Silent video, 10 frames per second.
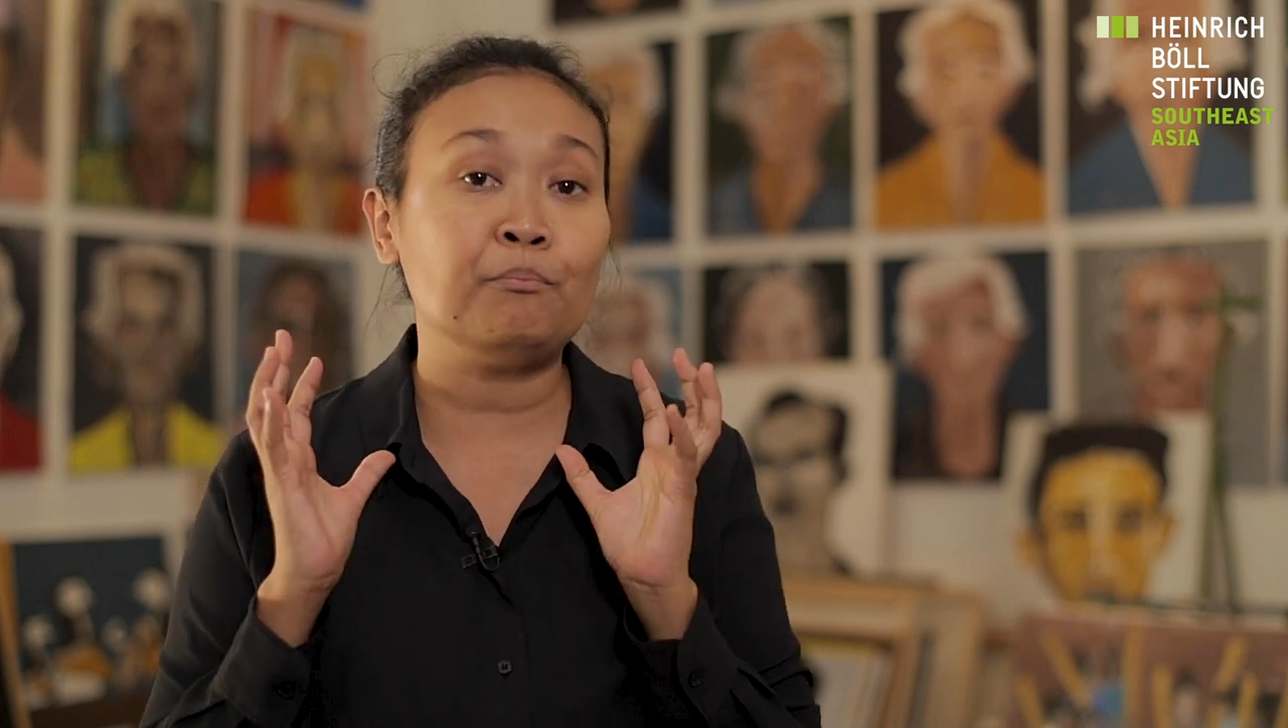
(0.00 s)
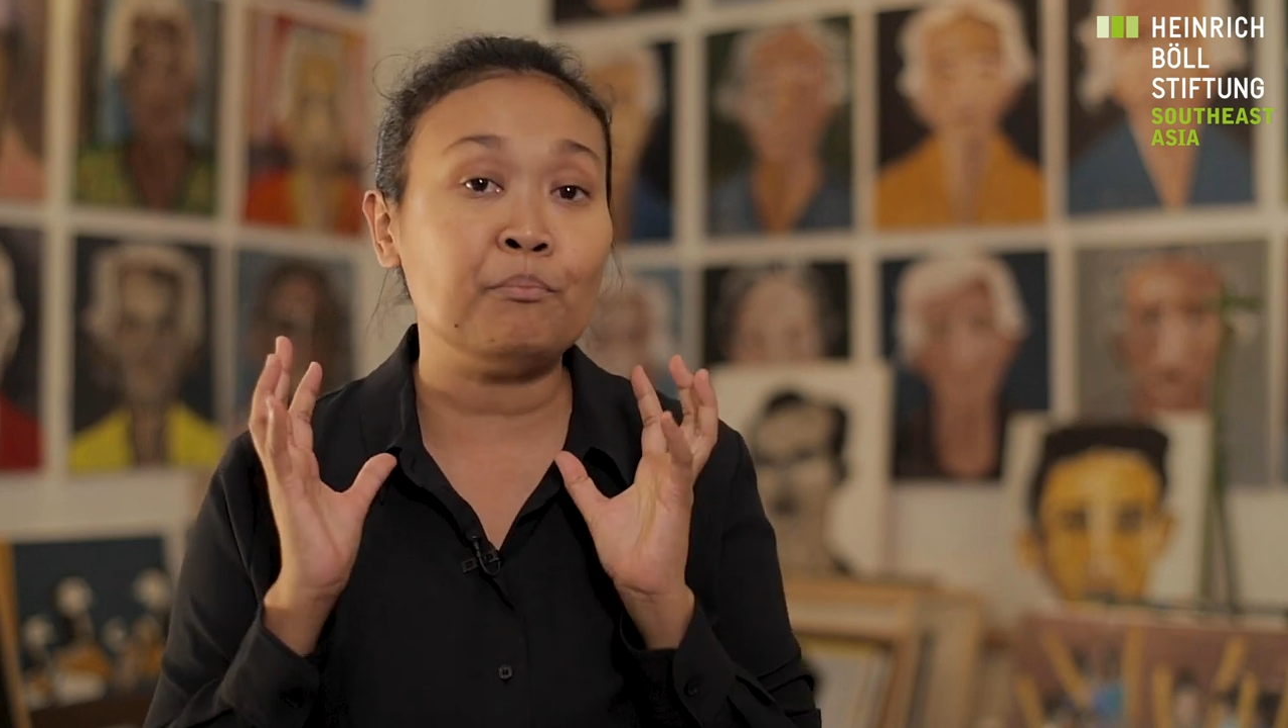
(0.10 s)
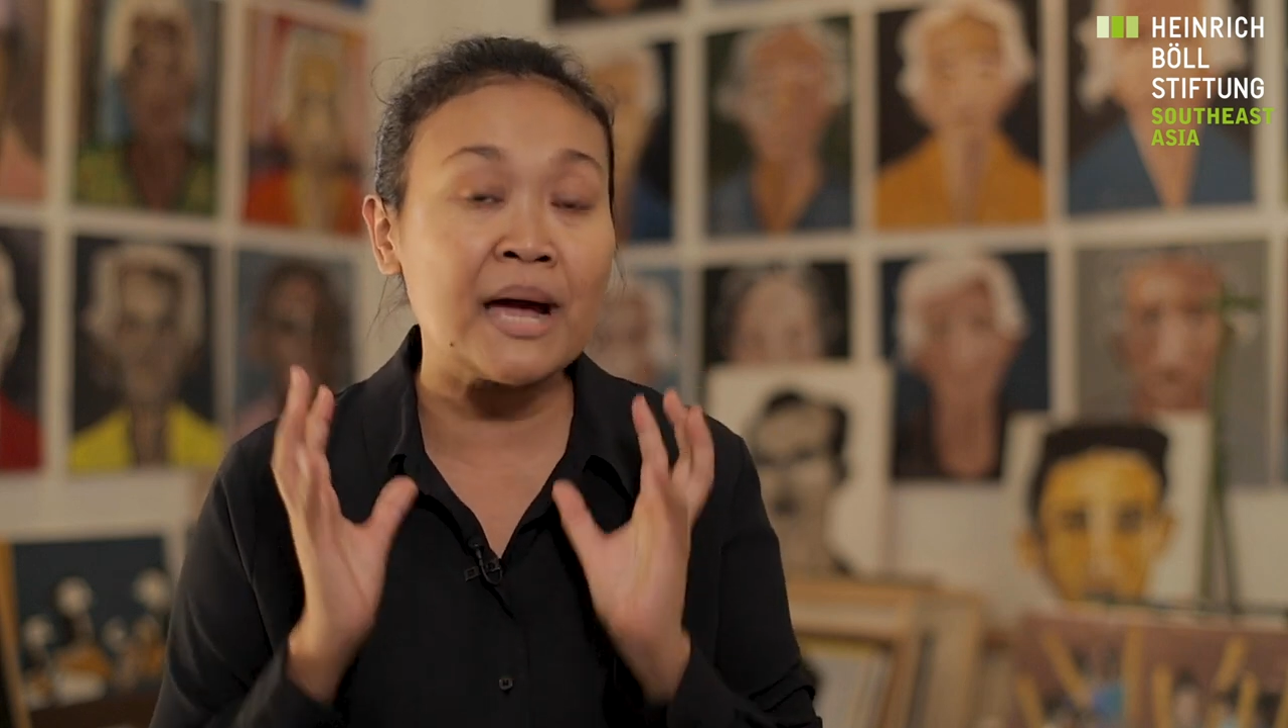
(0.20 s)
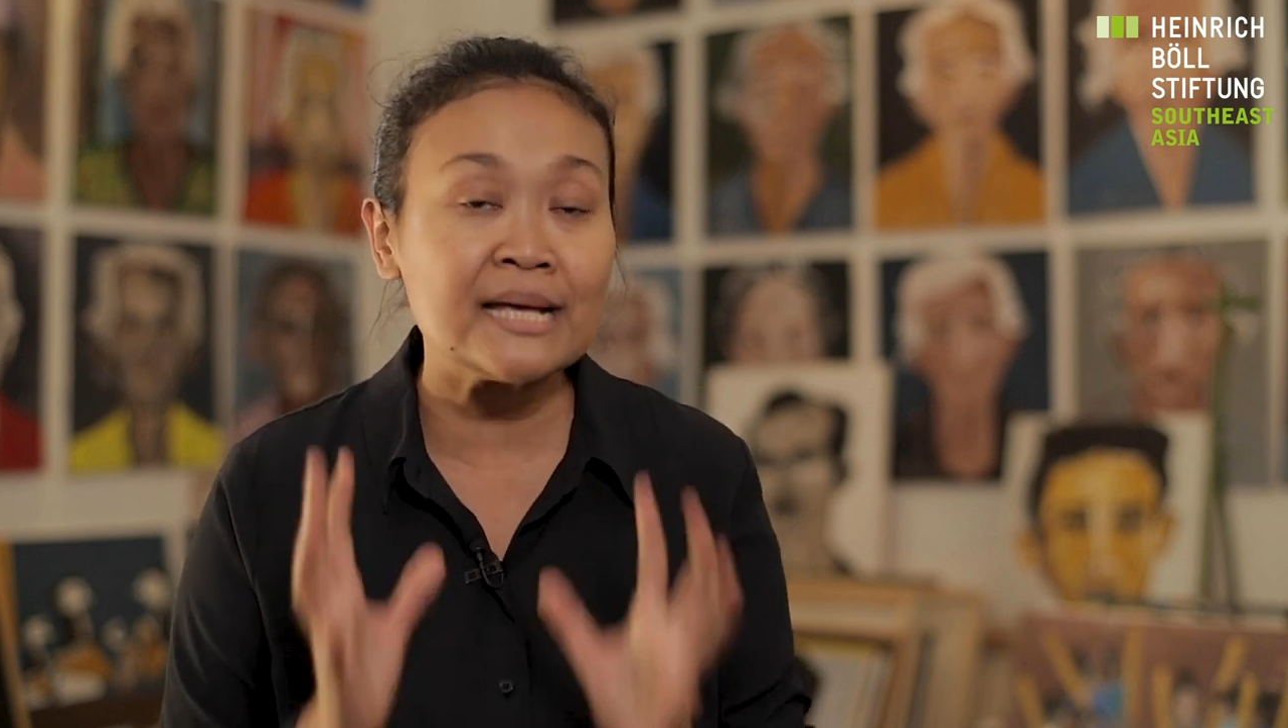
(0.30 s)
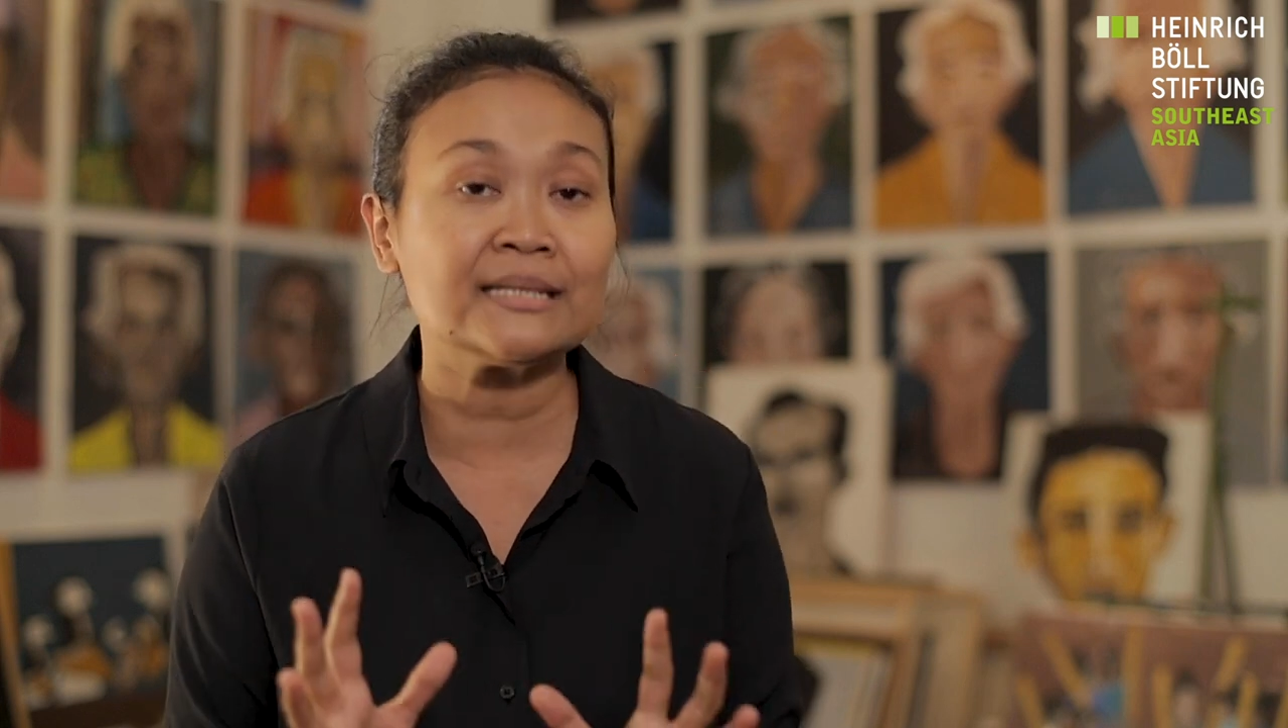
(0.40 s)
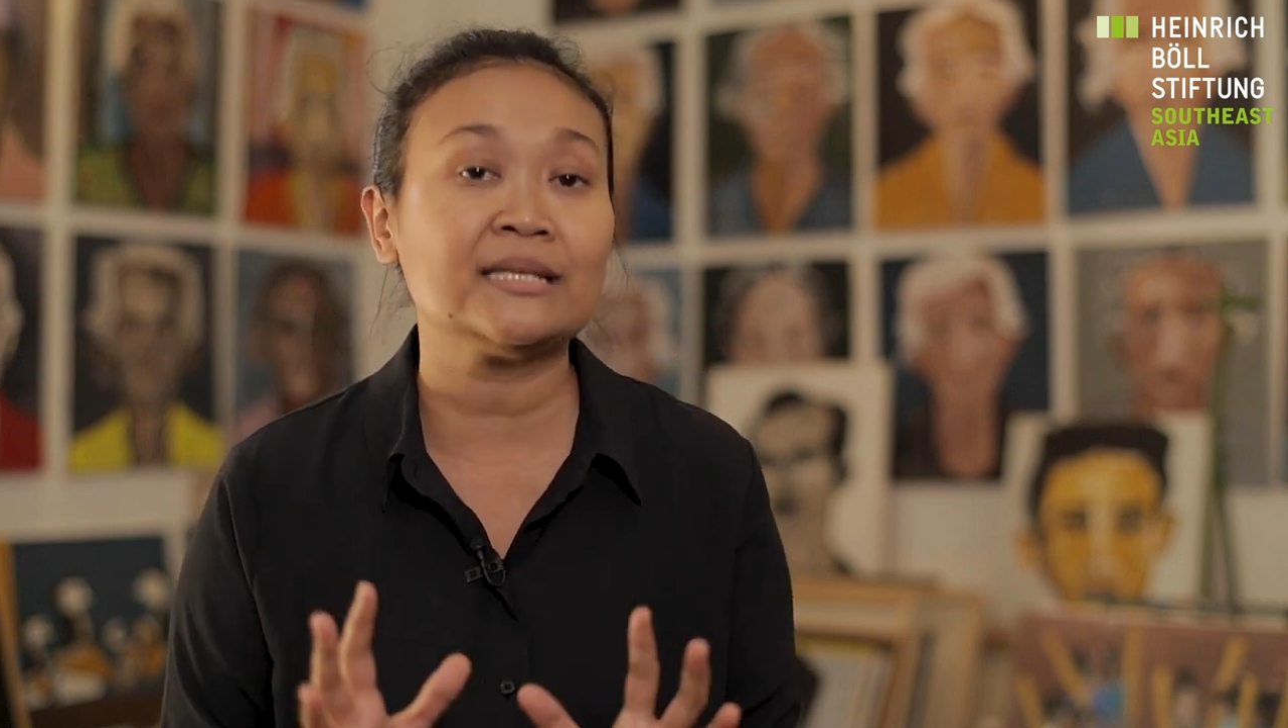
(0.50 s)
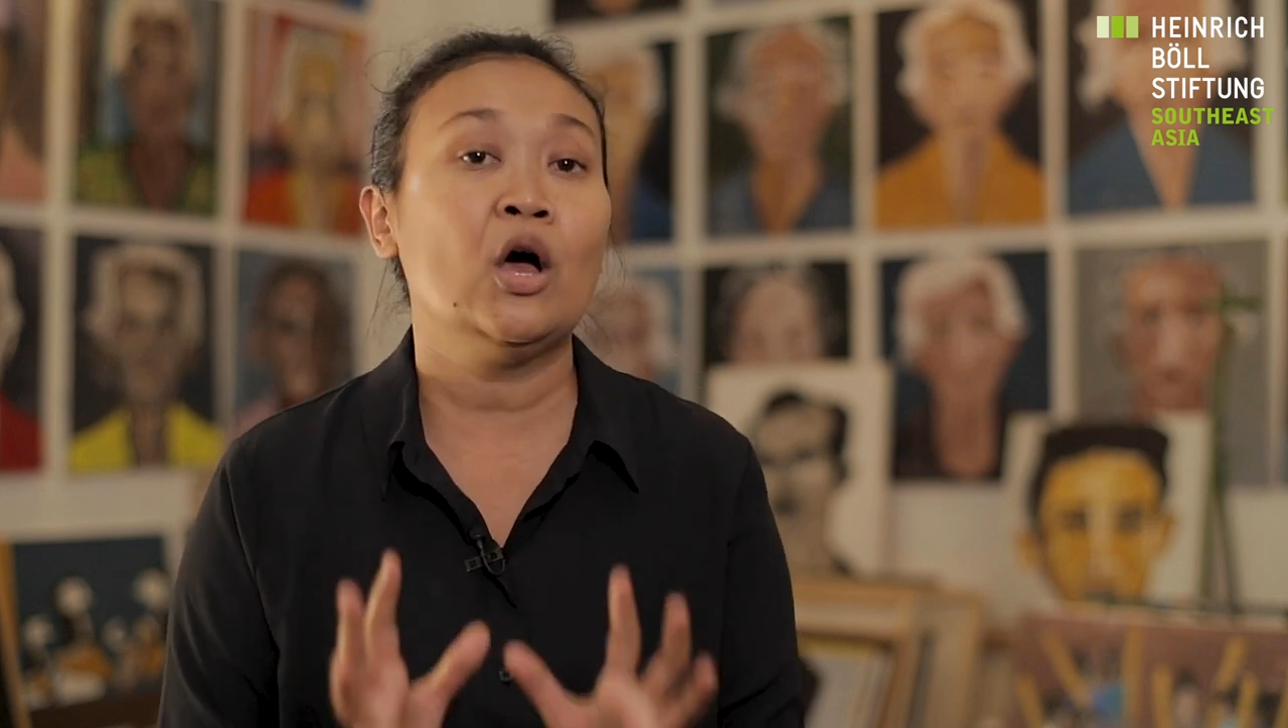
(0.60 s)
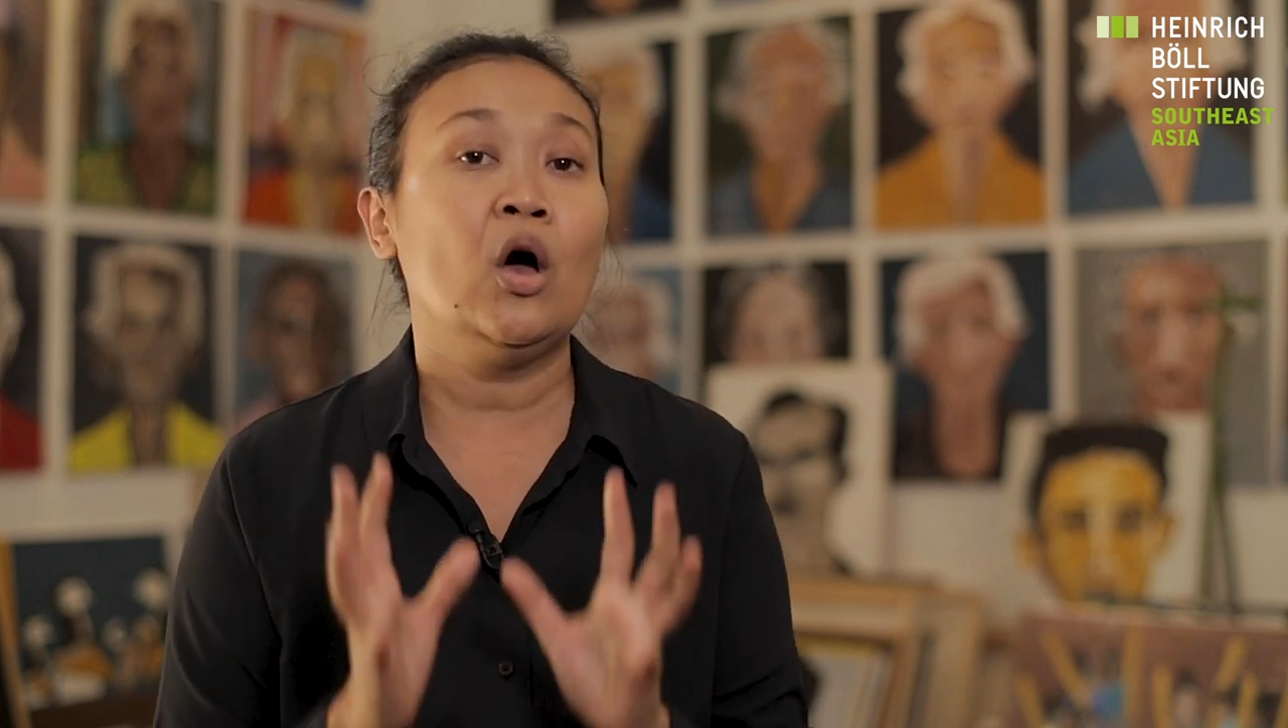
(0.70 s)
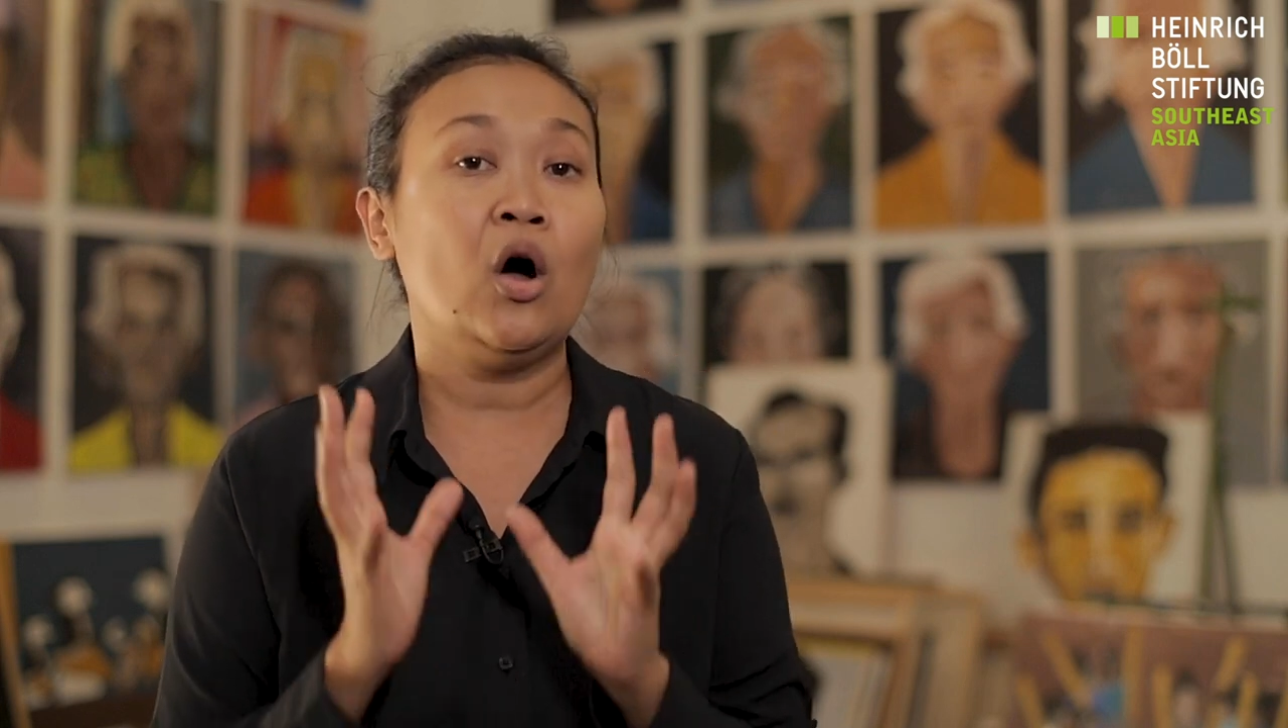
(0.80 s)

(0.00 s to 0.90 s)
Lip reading: mass